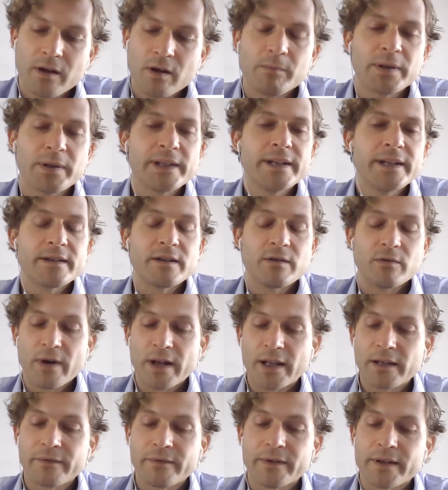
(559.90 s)
complete
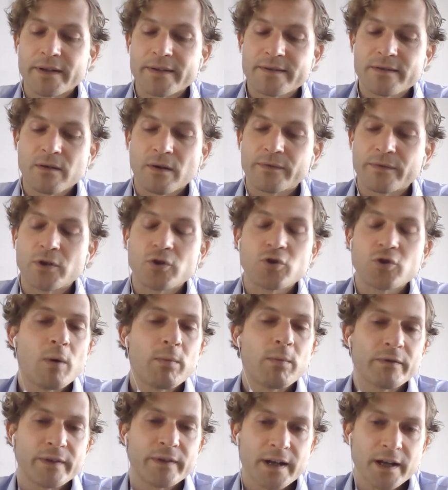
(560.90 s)
irrelevance of the
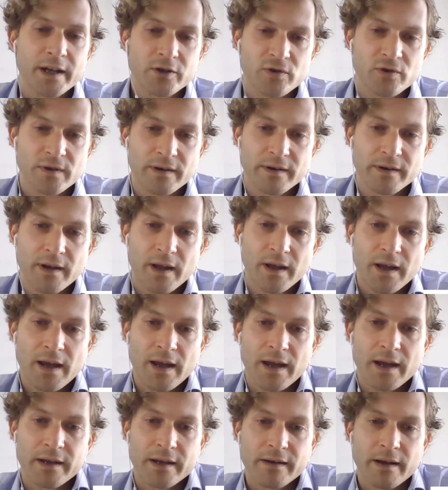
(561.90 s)
job of an agent,
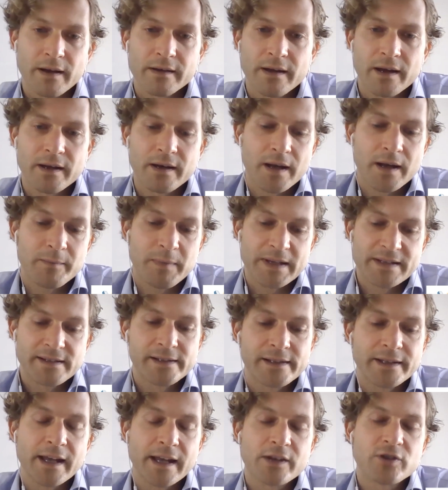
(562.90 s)
and
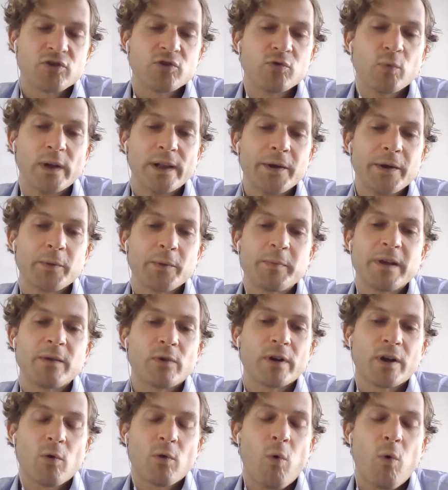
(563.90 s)
basically the agent will not be
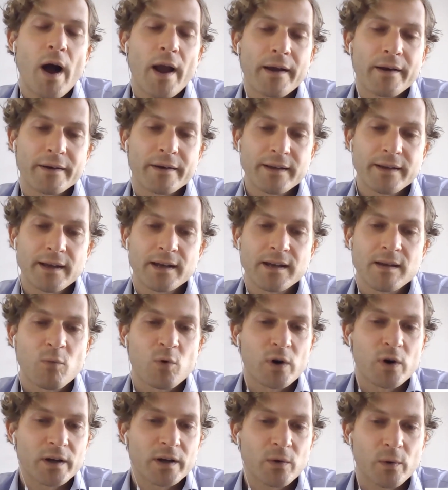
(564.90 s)
required
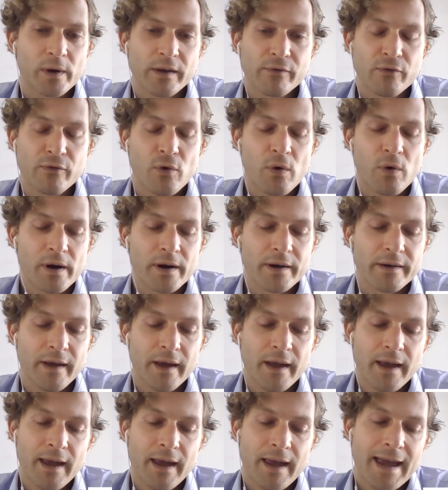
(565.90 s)
anymore going forward.
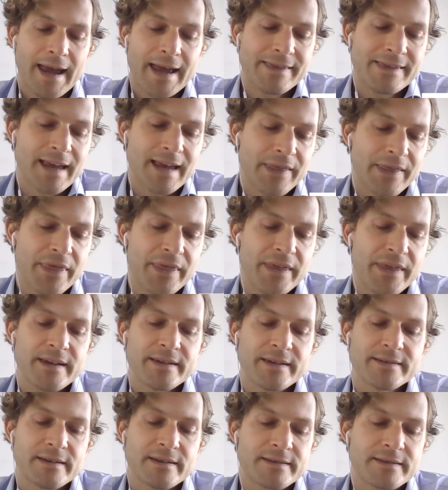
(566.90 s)
And that
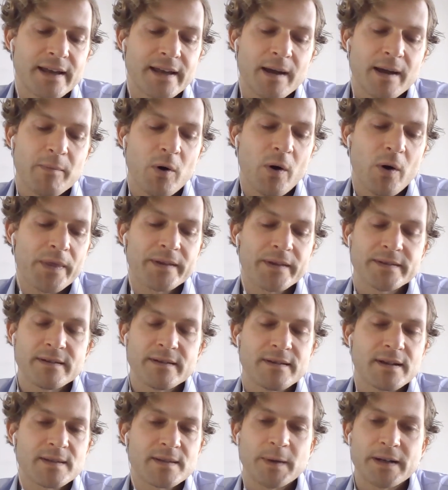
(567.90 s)

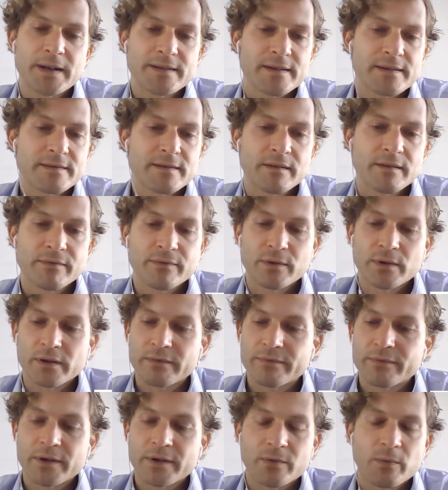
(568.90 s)
hypothesis has been existing
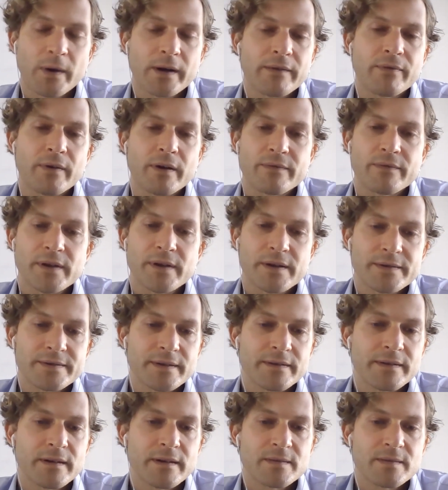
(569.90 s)
for 25
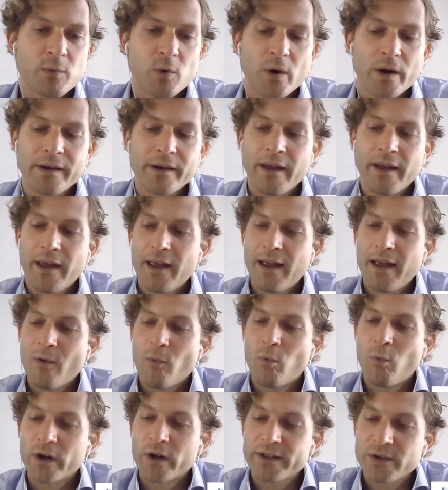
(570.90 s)
years at this point.
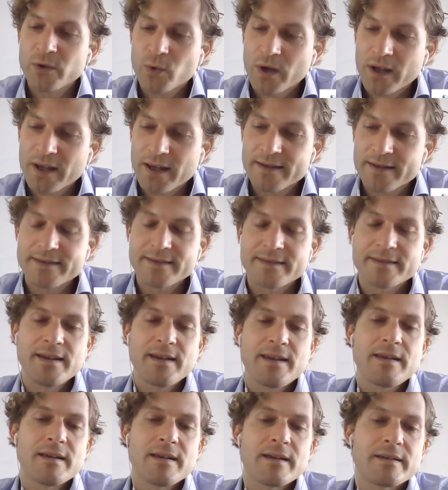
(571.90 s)
What you can
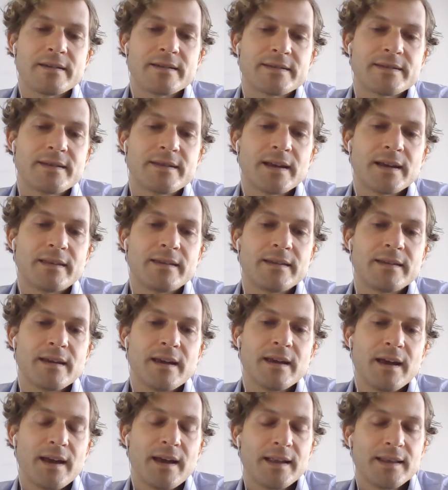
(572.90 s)
see is that
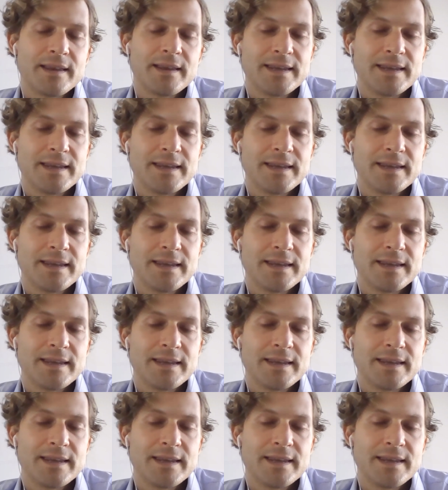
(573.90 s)
the